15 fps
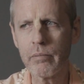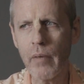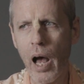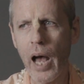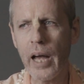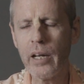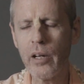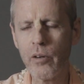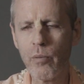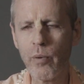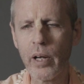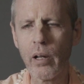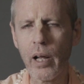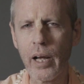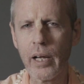I didn't
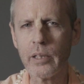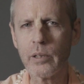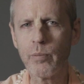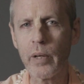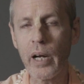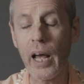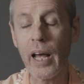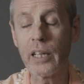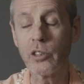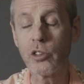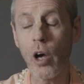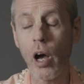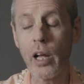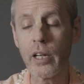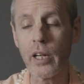realize, but I had
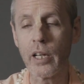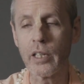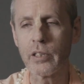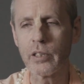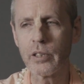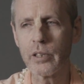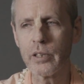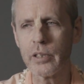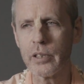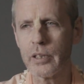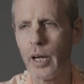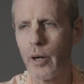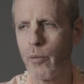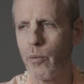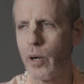jaundice
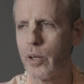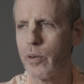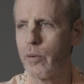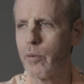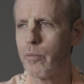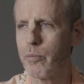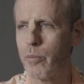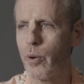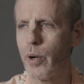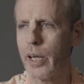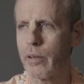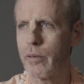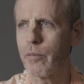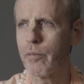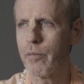at one
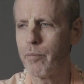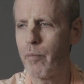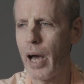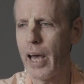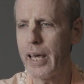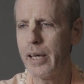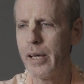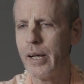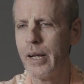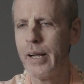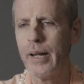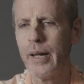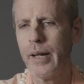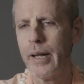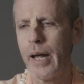point. My
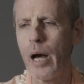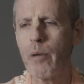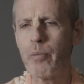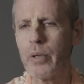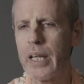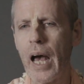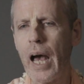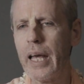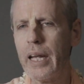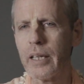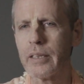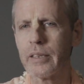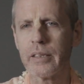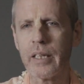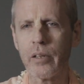
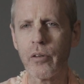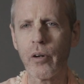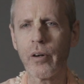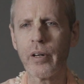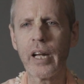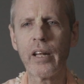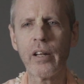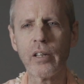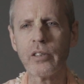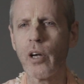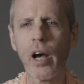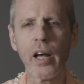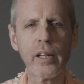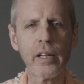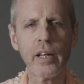hepatitis had turned into
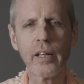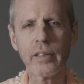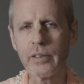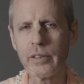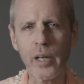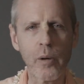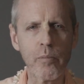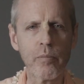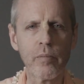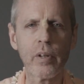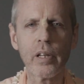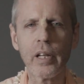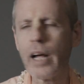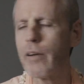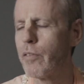jaundice at some
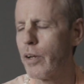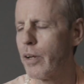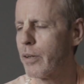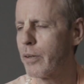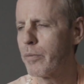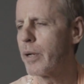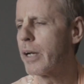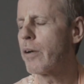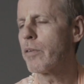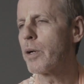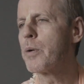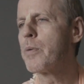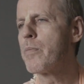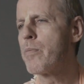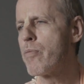level or
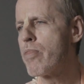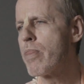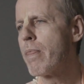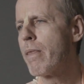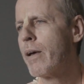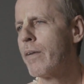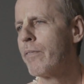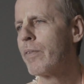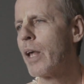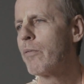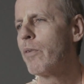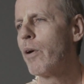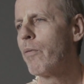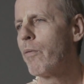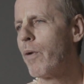whatever.
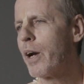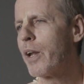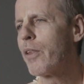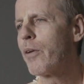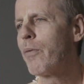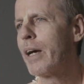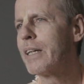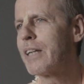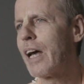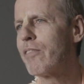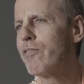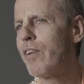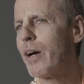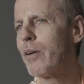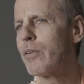But one of the ways I
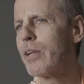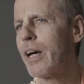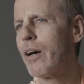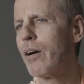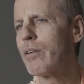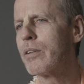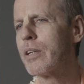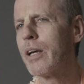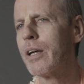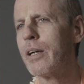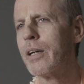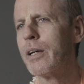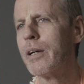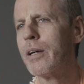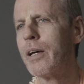found out
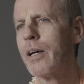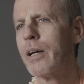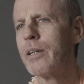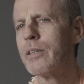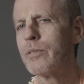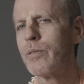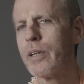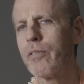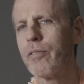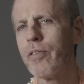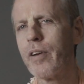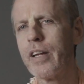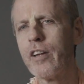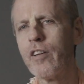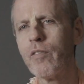with a
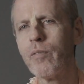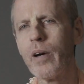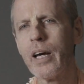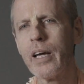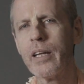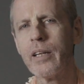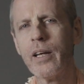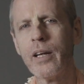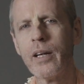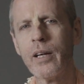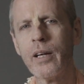friend of mine,